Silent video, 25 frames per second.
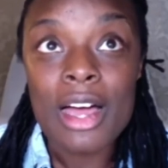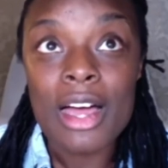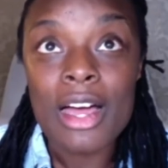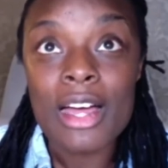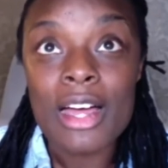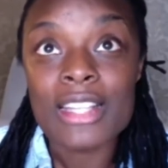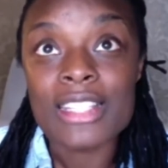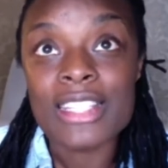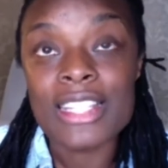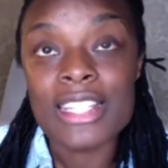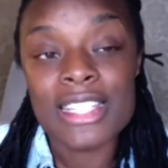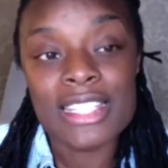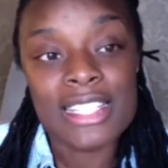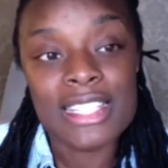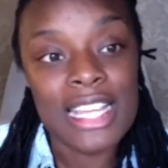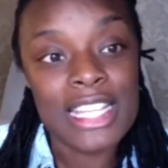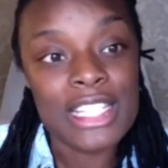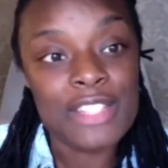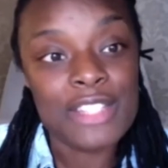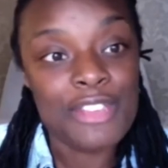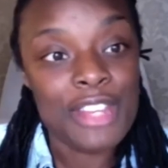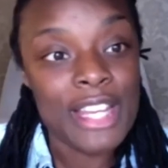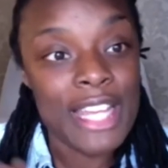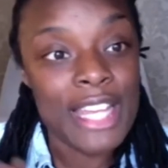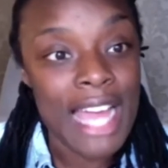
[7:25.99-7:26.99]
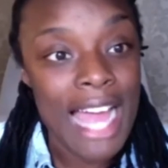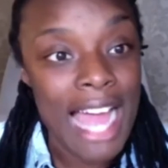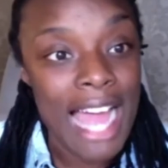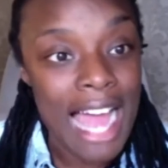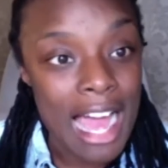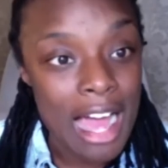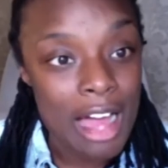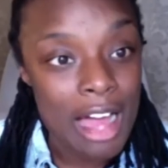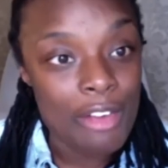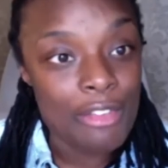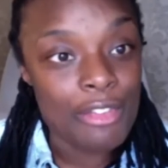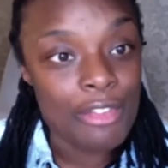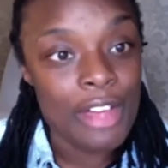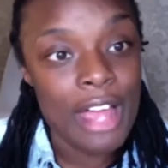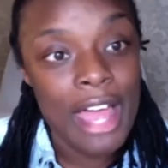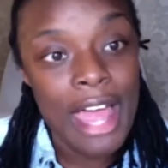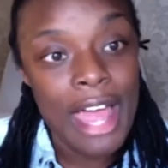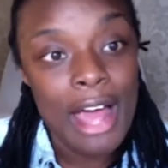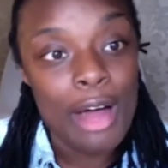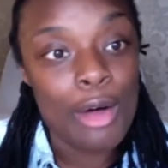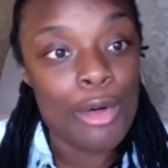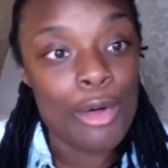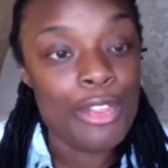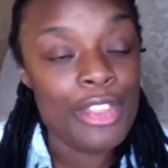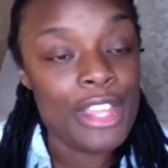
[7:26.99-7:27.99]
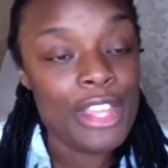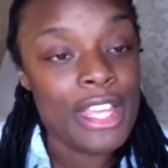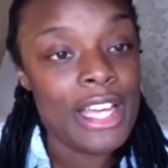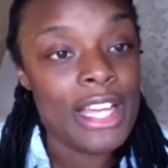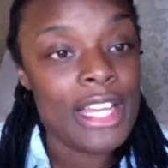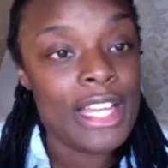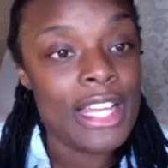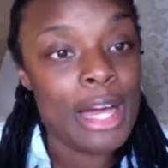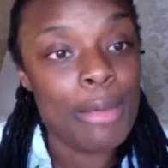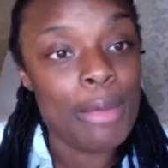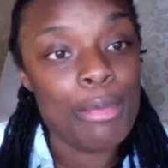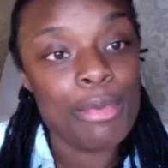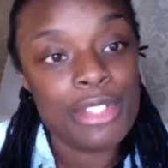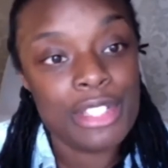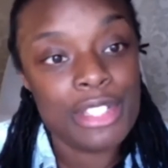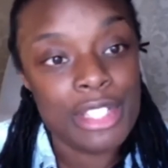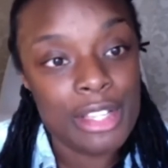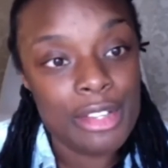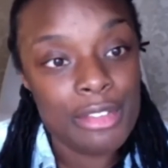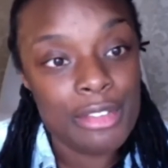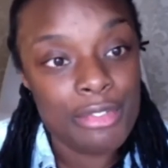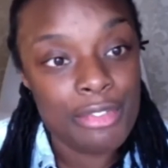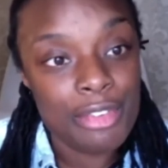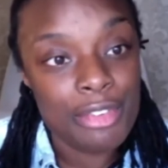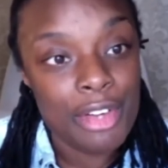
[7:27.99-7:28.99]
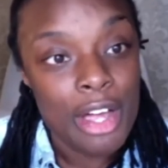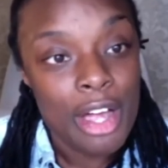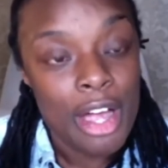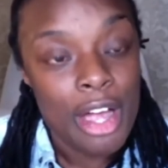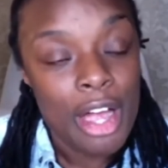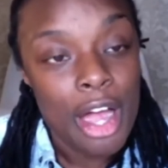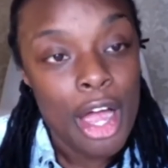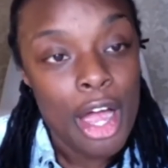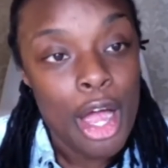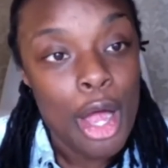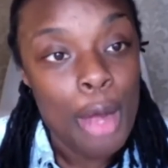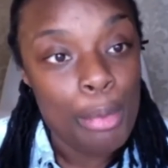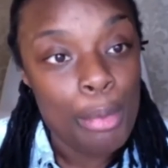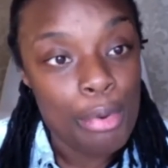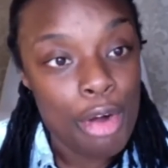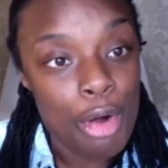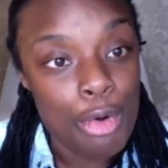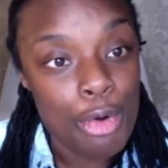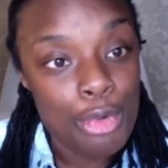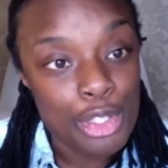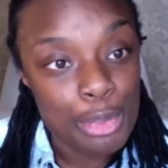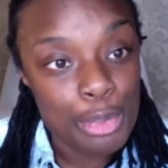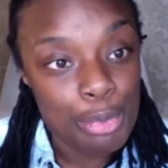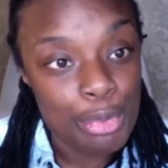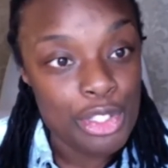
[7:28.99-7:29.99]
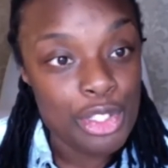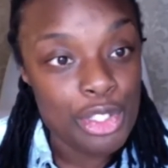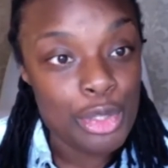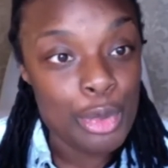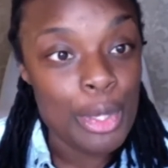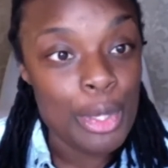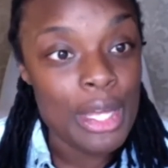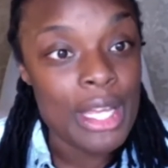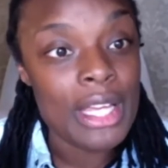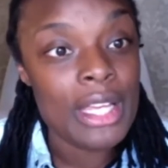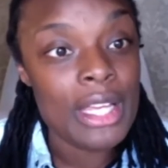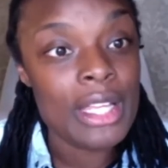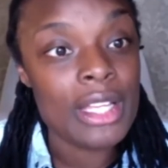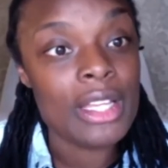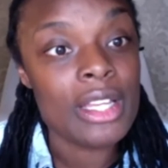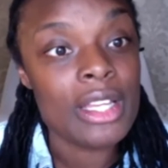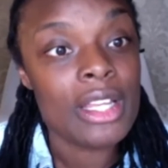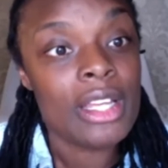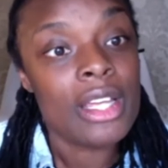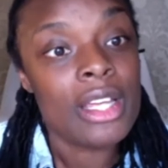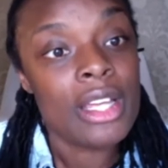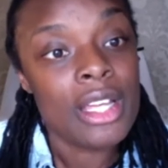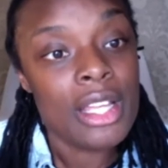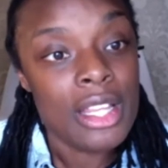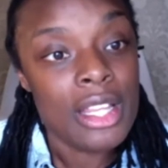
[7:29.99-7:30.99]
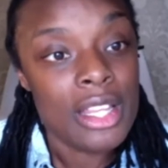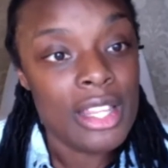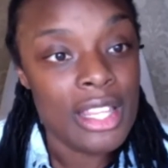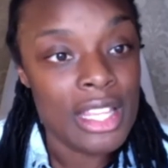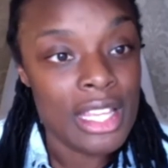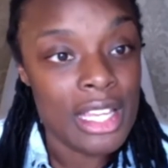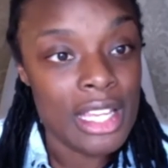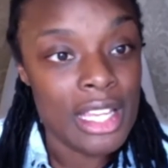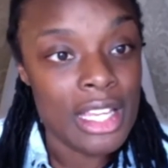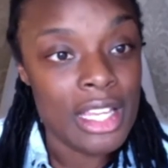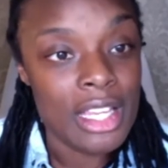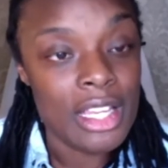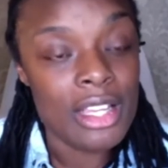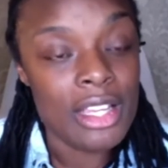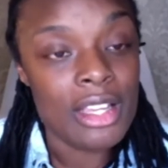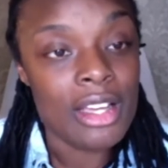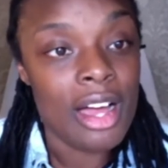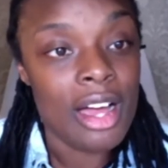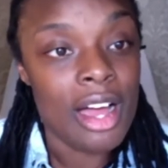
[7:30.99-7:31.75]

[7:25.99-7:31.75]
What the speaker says: successfully have a healthy collaborative approach between the